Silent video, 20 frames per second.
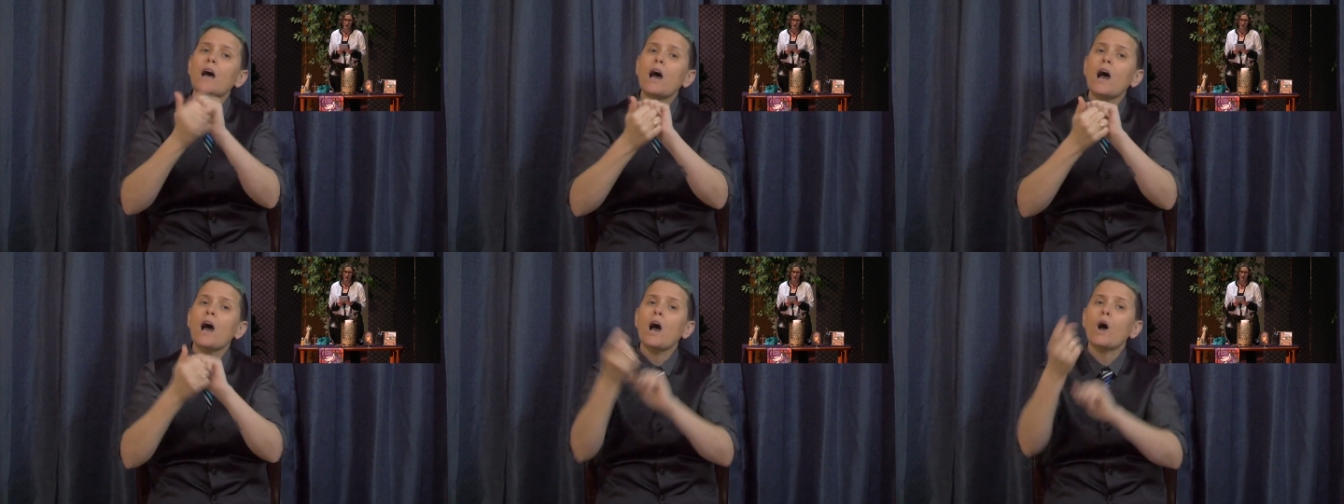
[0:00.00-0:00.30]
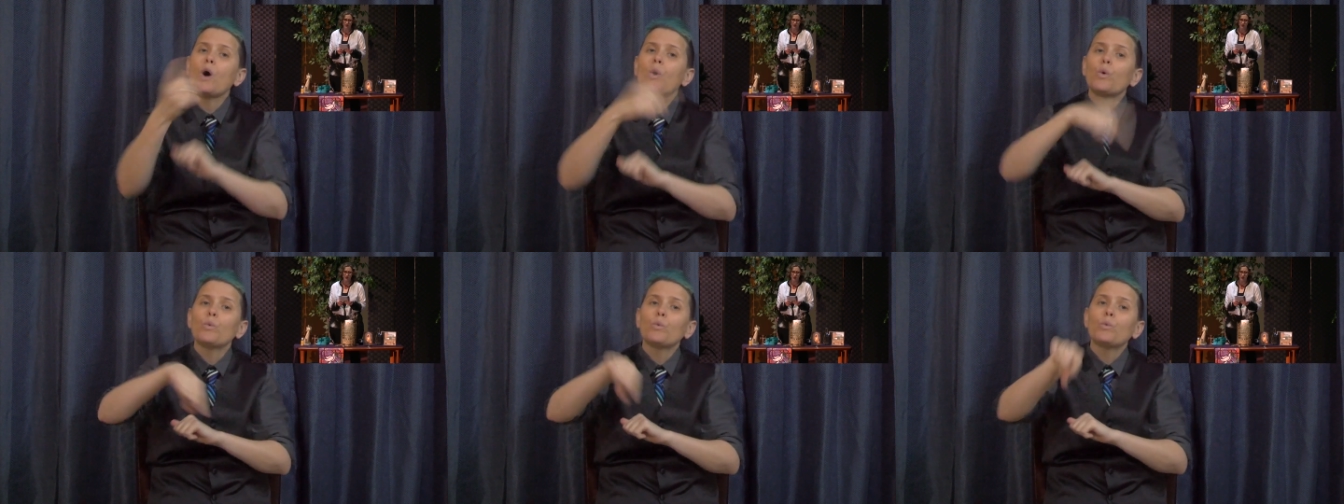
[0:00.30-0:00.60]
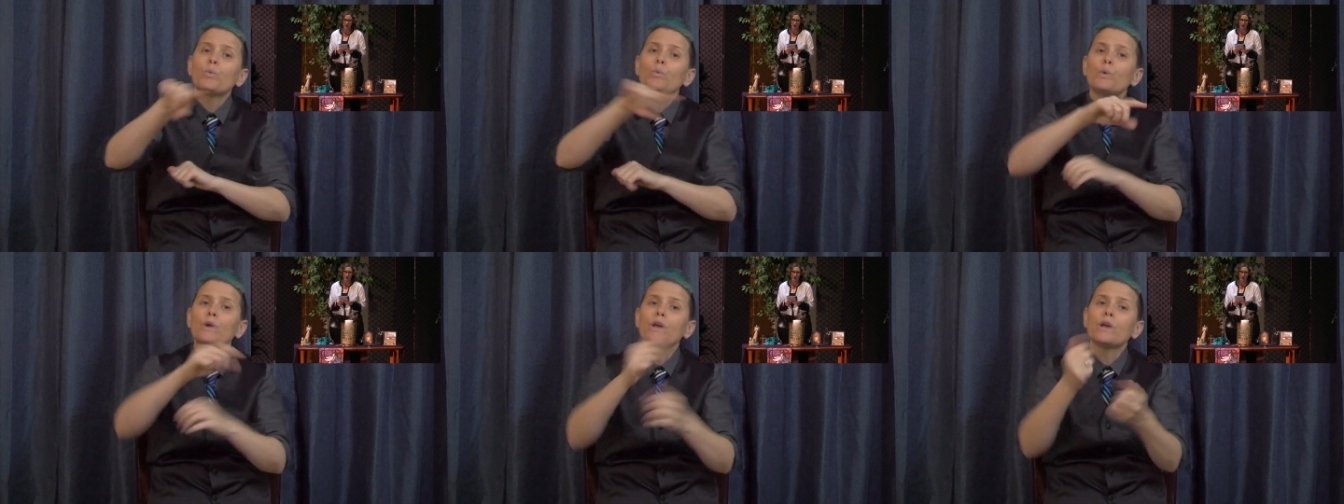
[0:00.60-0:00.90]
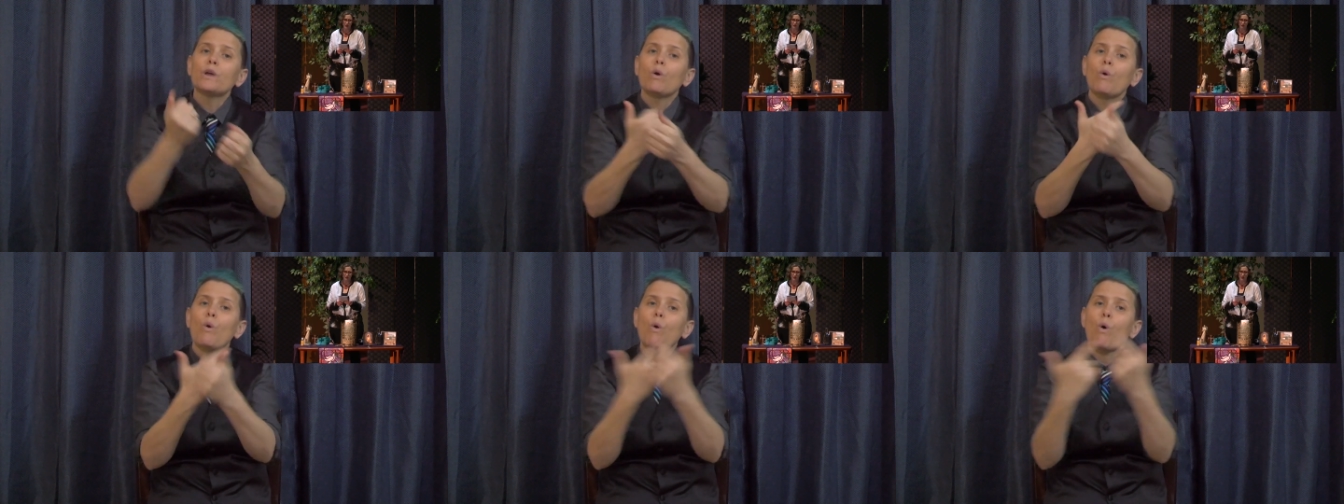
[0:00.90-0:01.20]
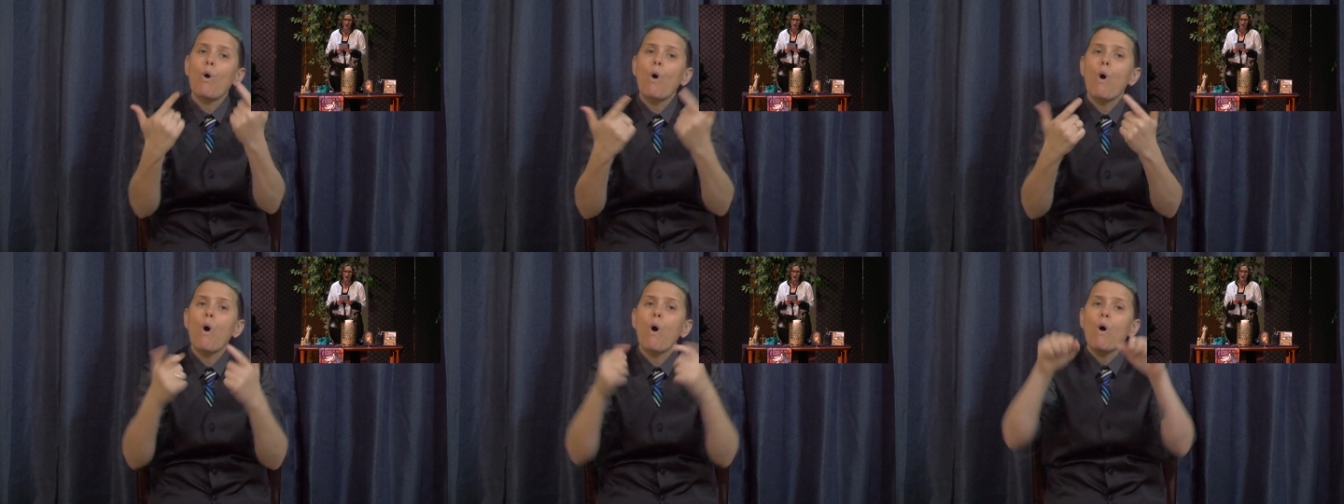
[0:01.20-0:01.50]
He saw them,
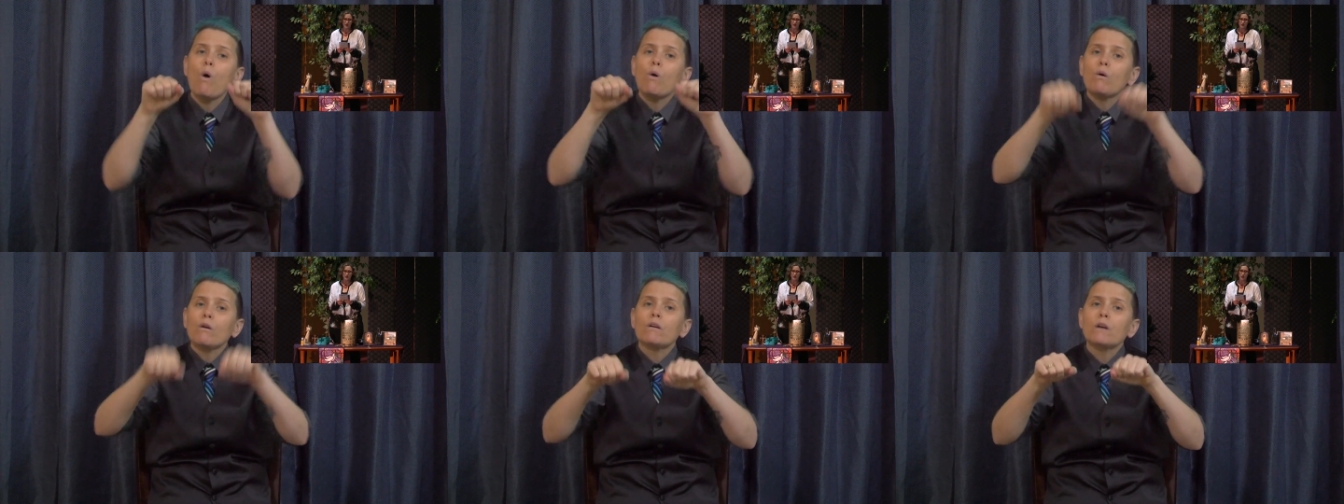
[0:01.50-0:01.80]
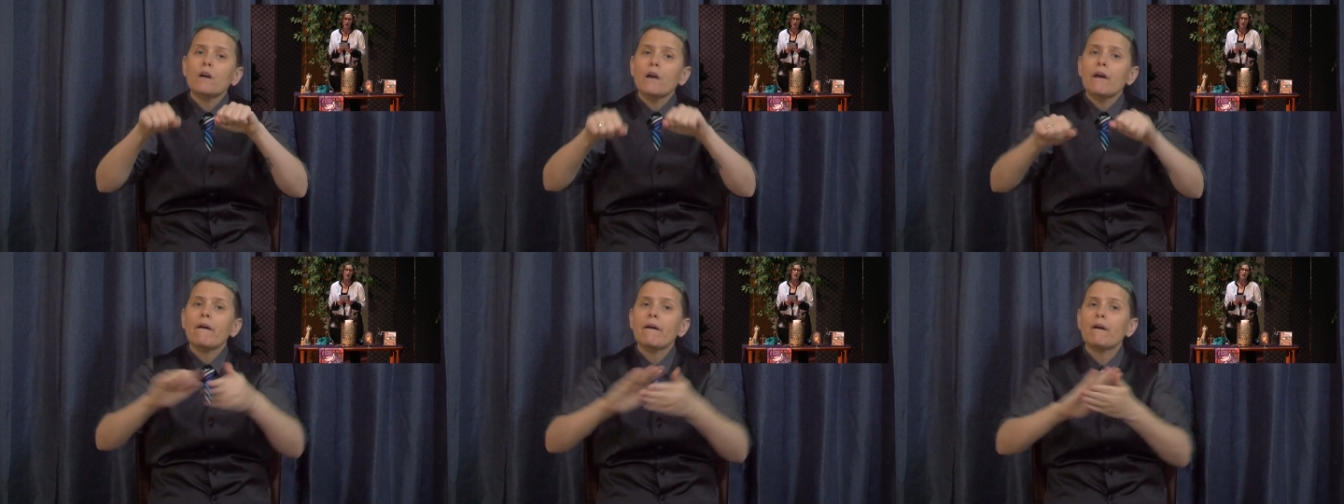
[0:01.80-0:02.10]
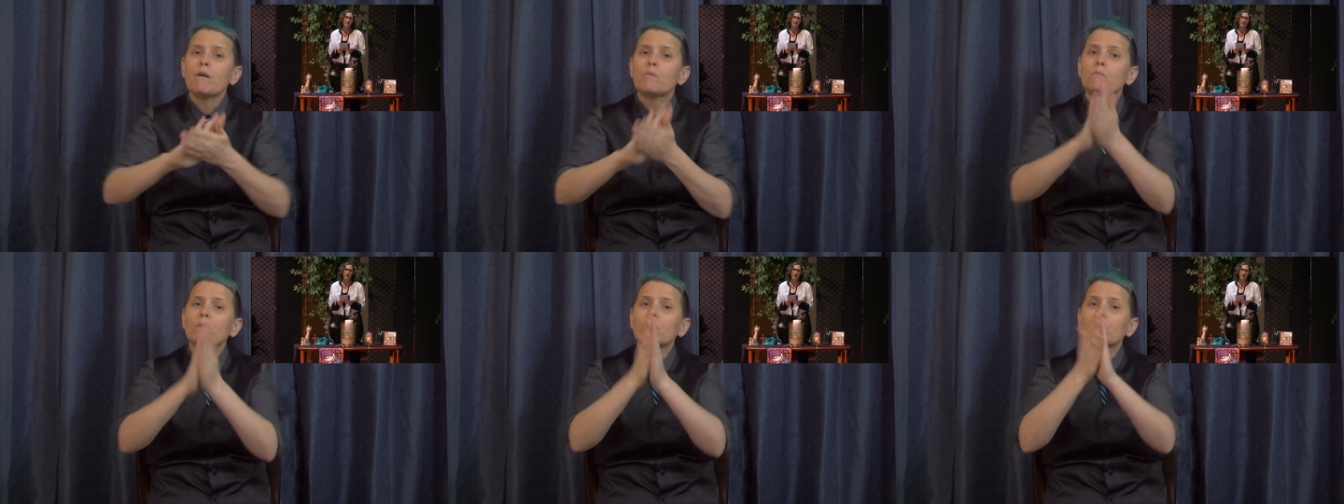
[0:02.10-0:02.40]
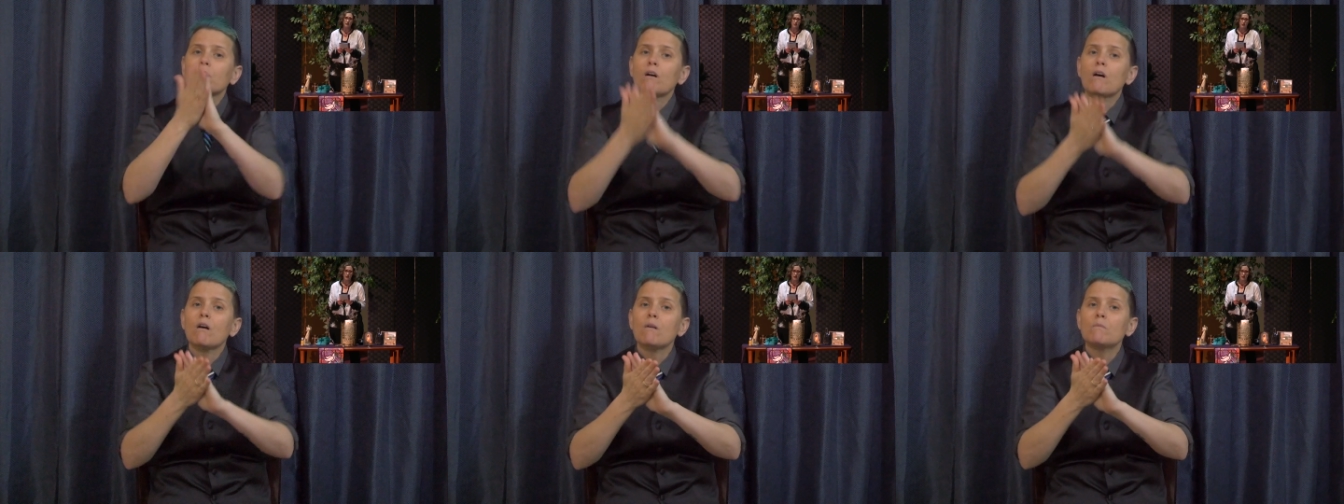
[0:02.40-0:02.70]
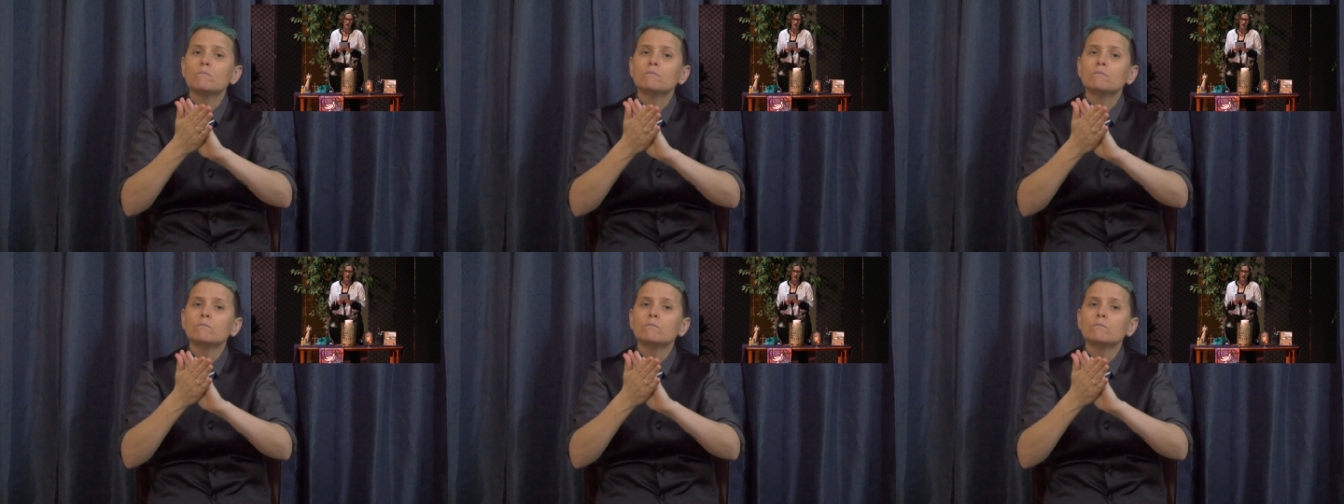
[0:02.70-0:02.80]
he saw in them